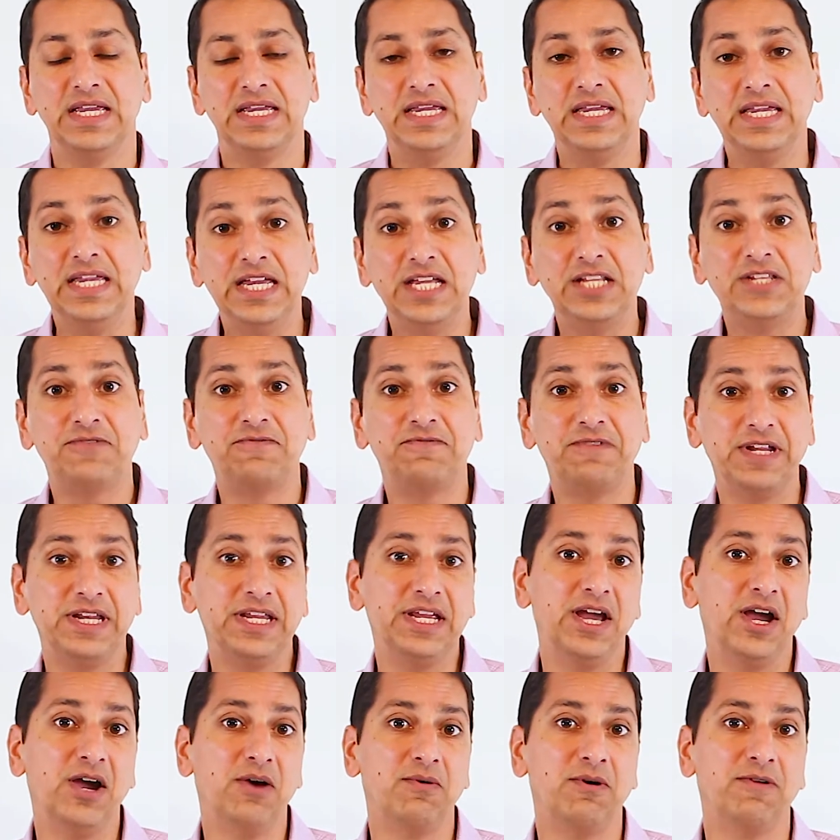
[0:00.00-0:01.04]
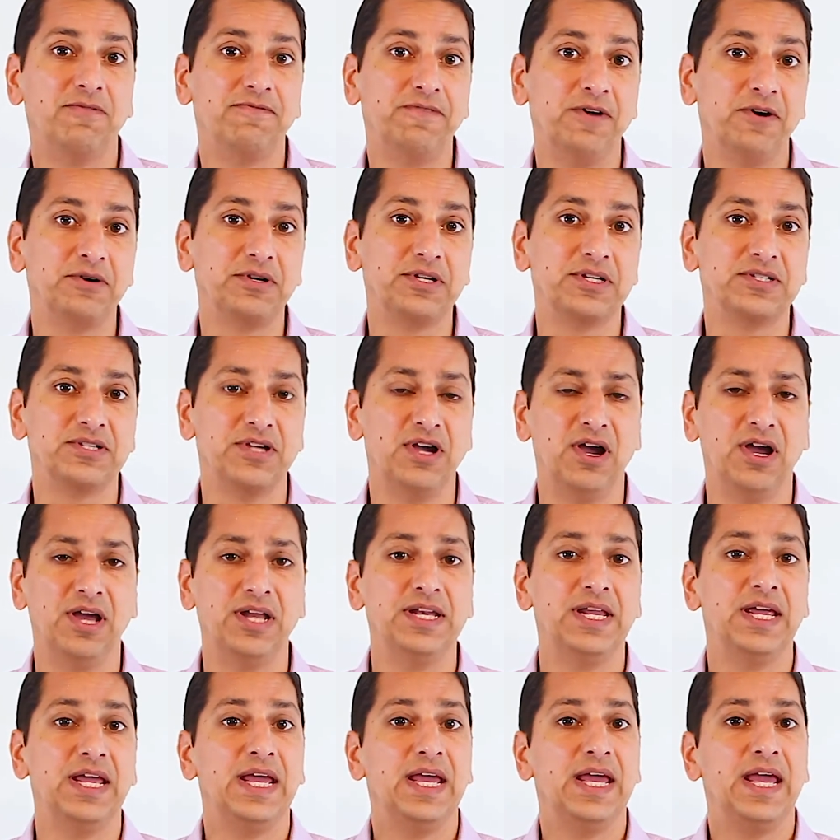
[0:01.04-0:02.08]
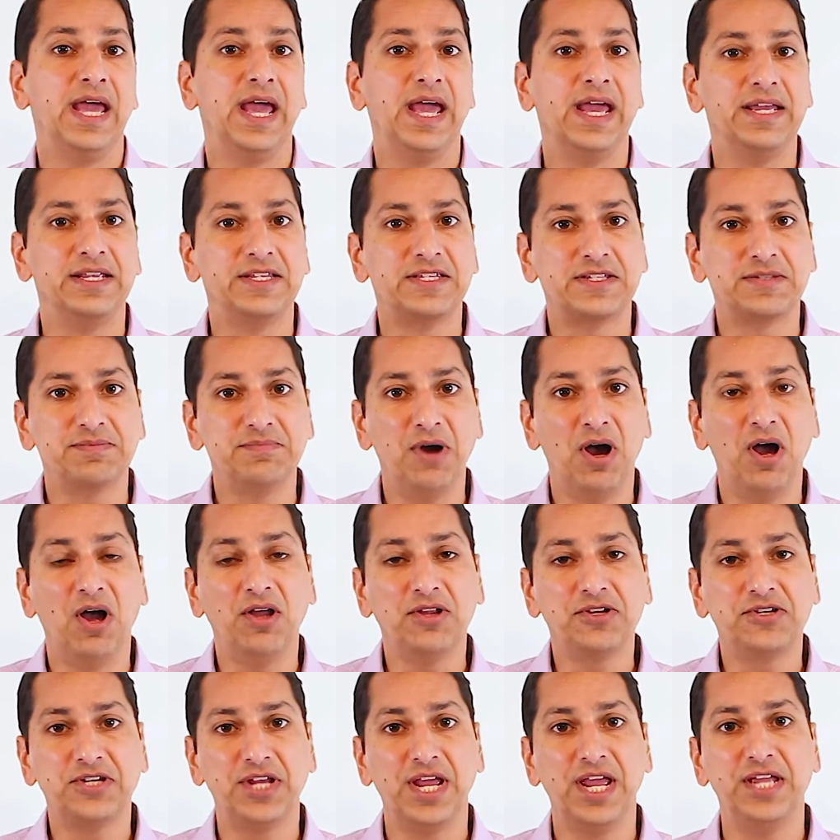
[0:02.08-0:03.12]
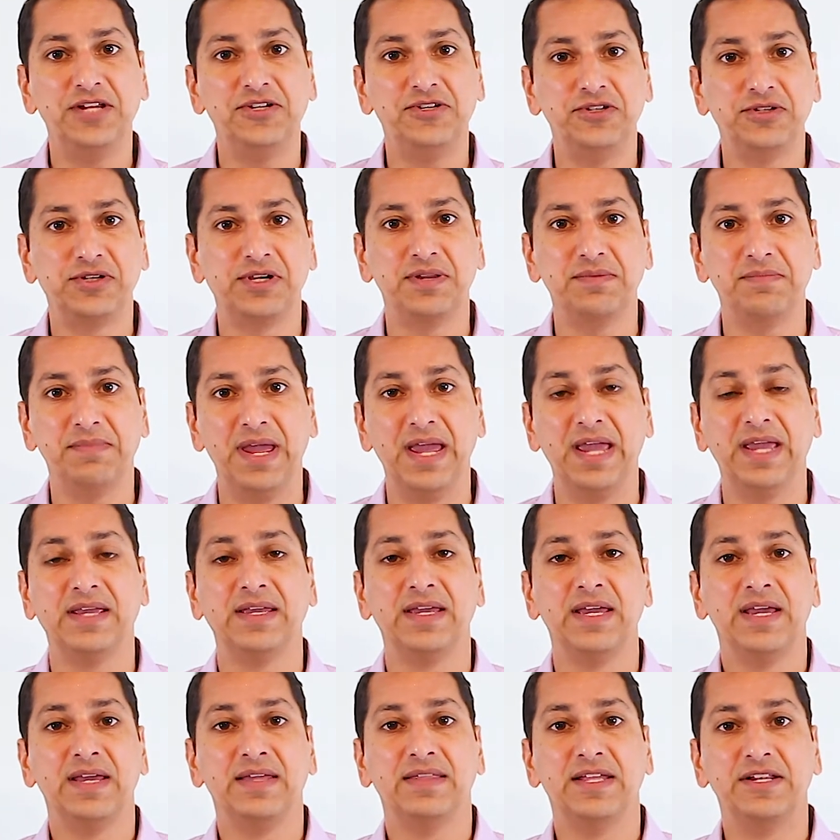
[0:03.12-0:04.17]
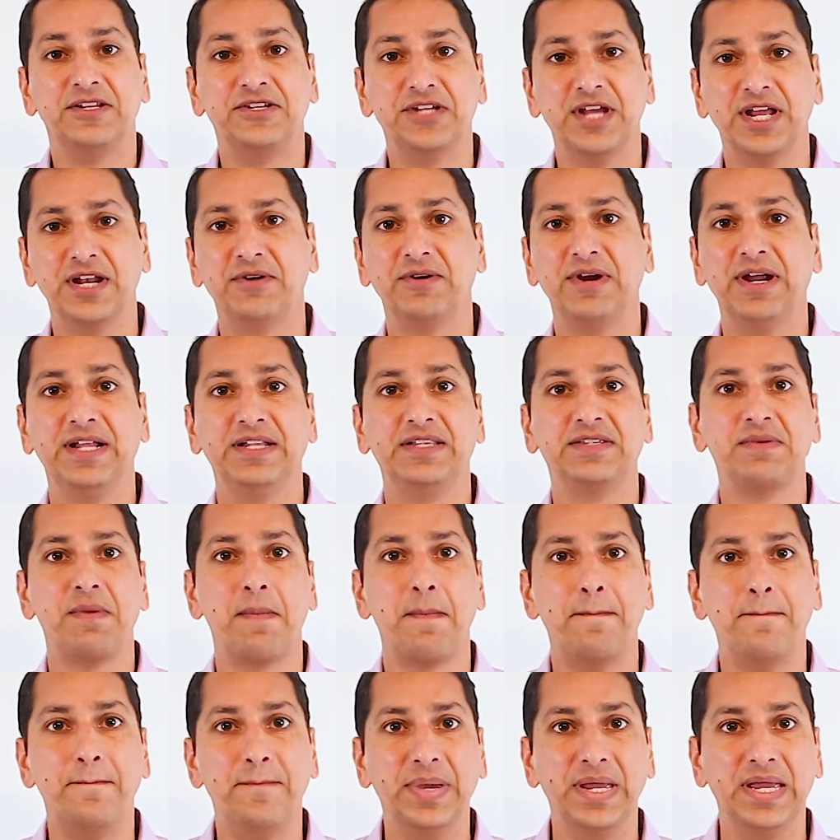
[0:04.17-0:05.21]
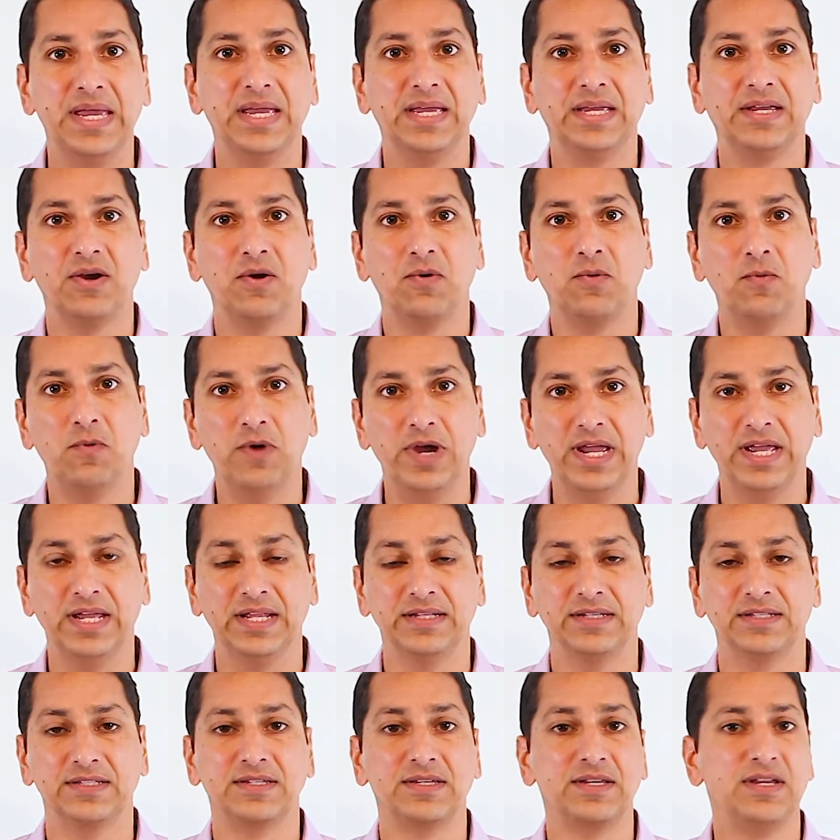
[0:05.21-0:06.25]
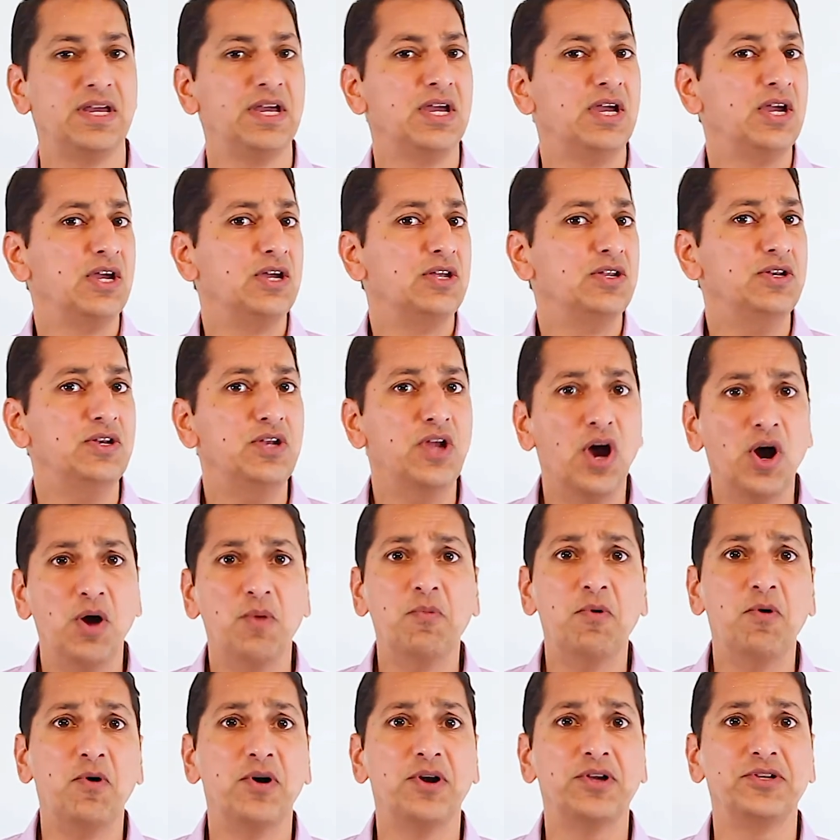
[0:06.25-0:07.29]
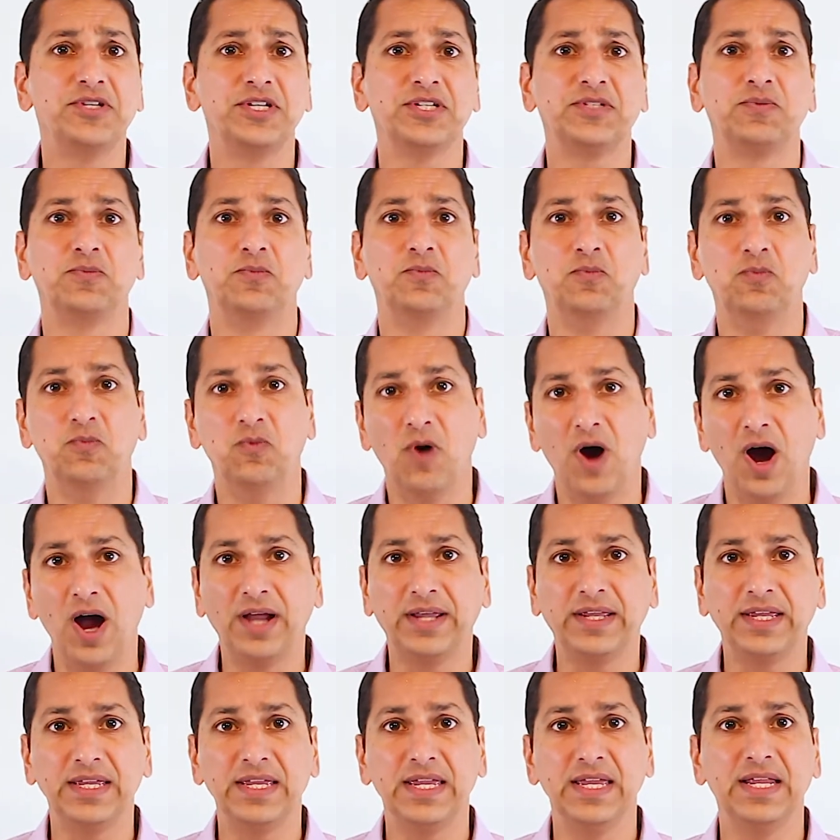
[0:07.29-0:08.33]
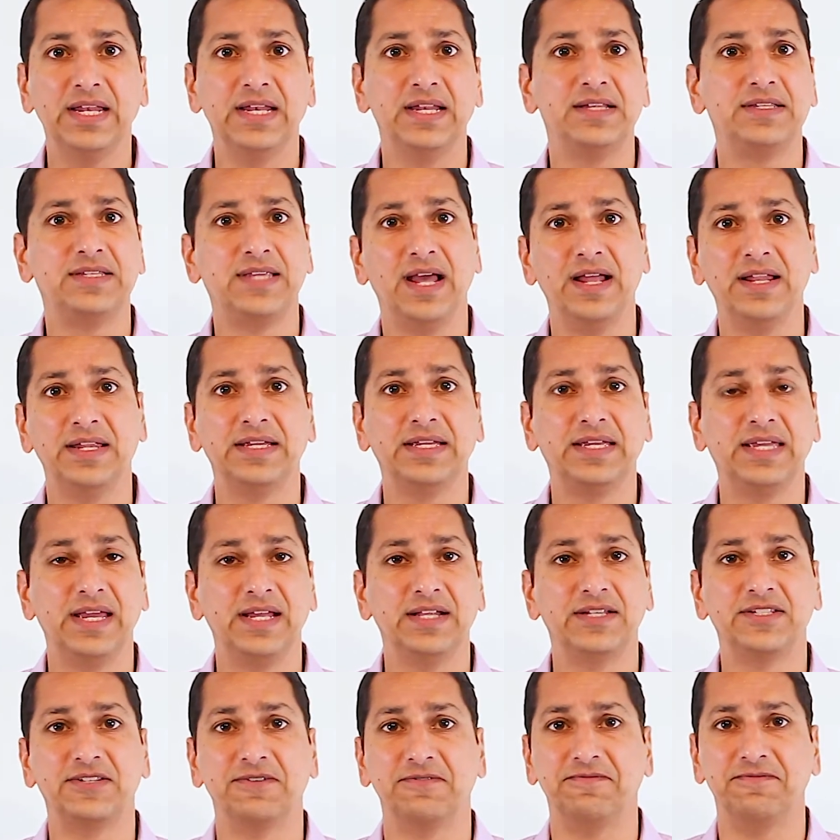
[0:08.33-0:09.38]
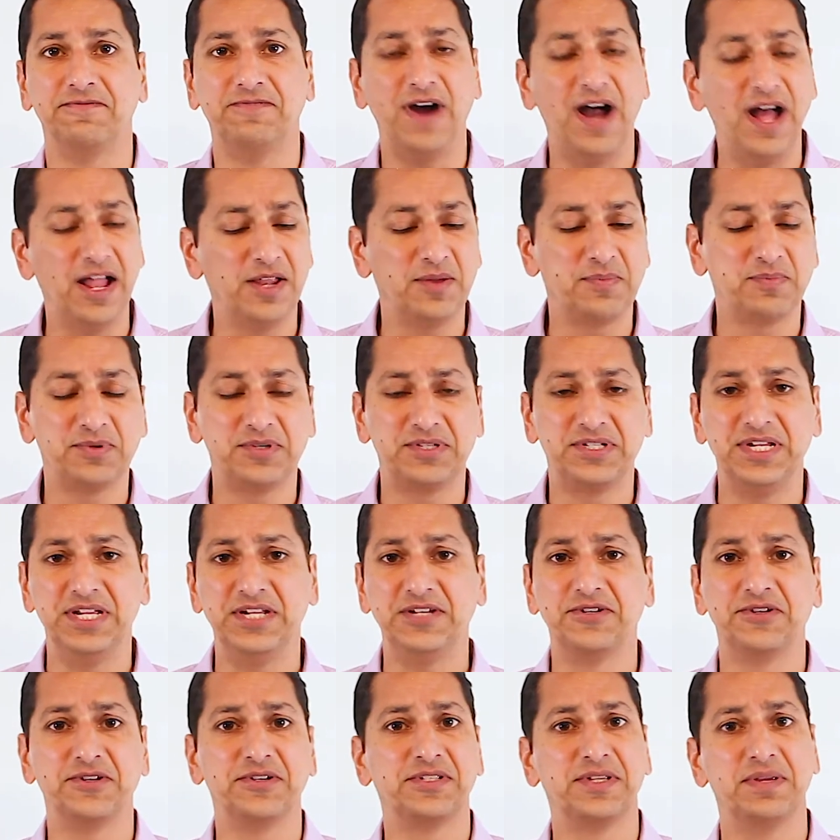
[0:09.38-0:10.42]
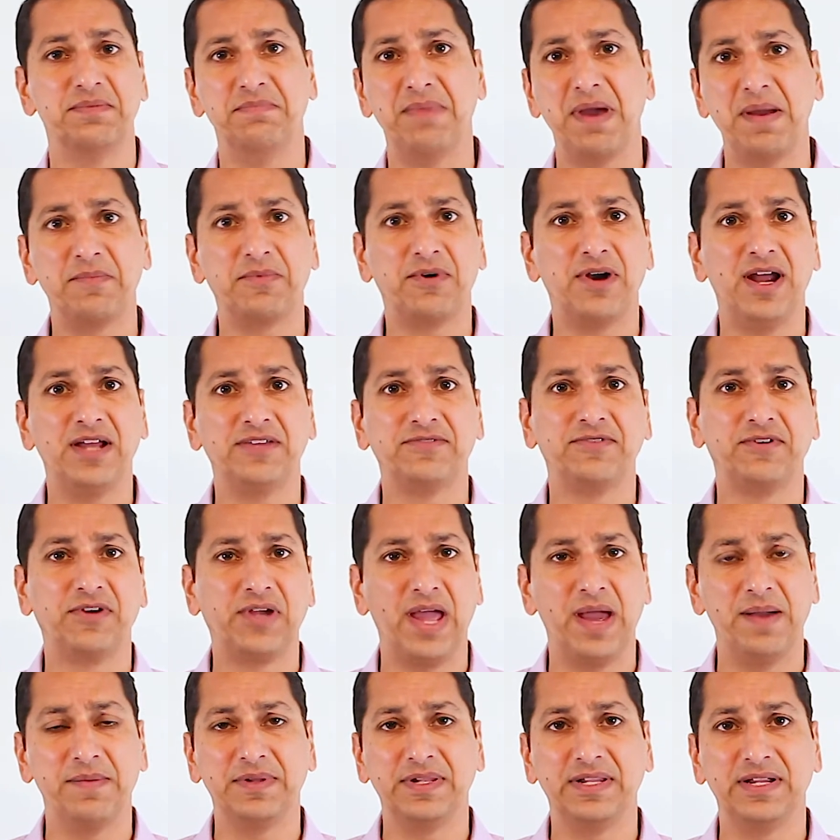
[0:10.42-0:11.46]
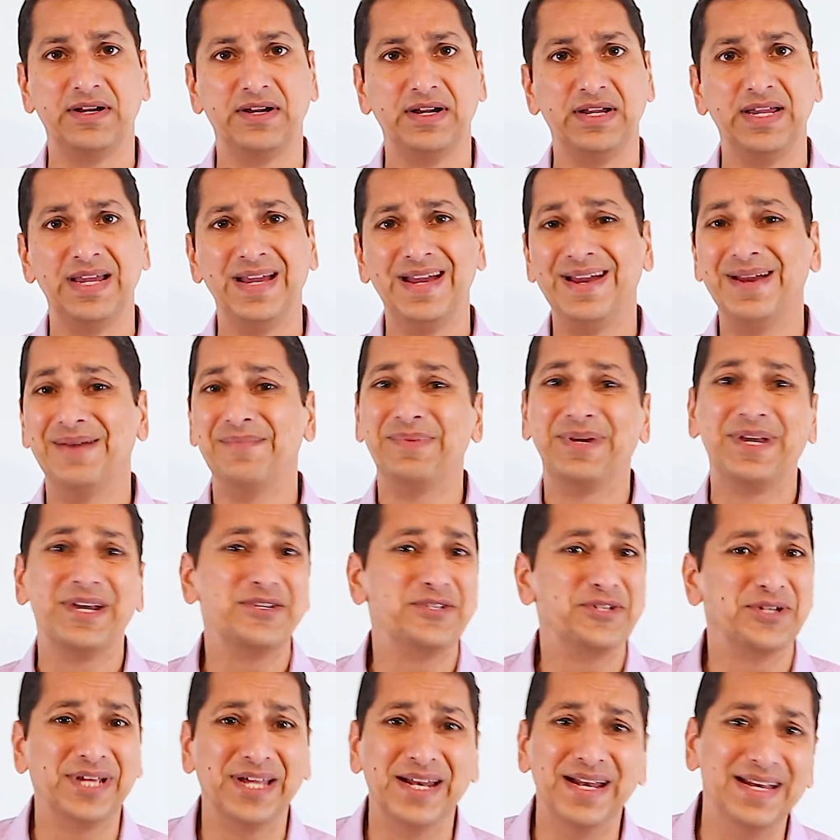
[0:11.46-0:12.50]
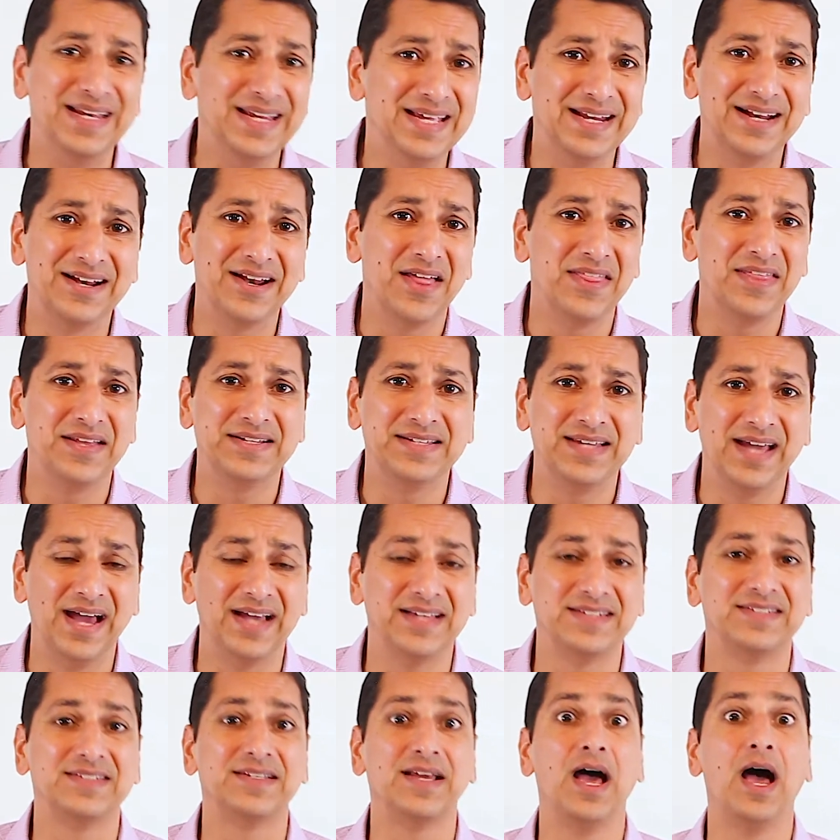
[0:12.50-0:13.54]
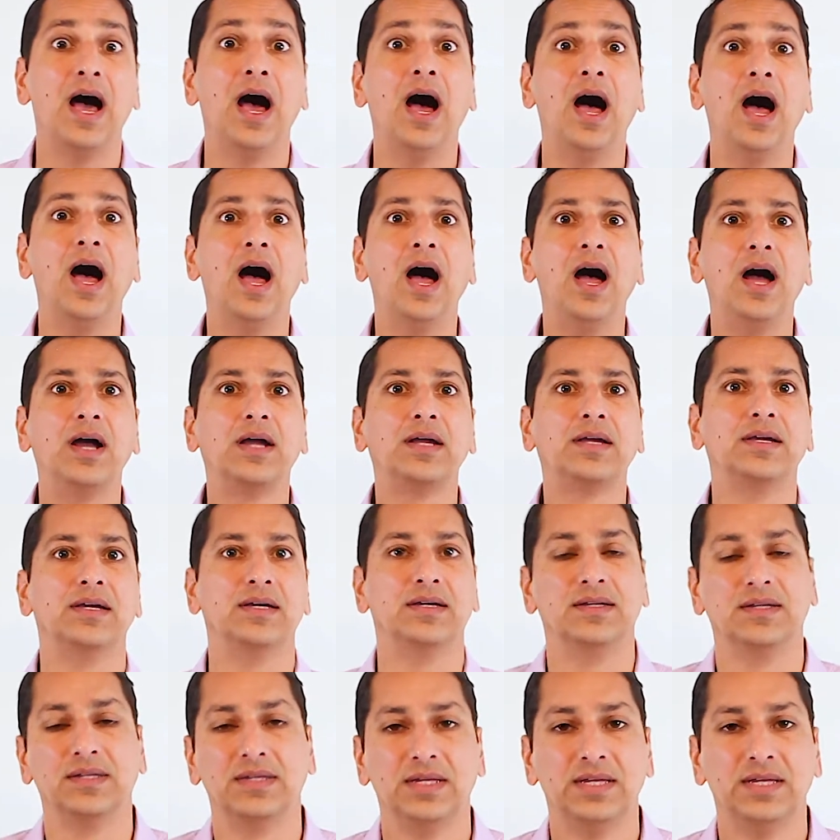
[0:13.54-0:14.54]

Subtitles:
Each video will focus on a small change you can make that generates big wins. No more just walking in and telling kids to follow procedures and memorize vocabulary because you're going to need it on the test. Ugh!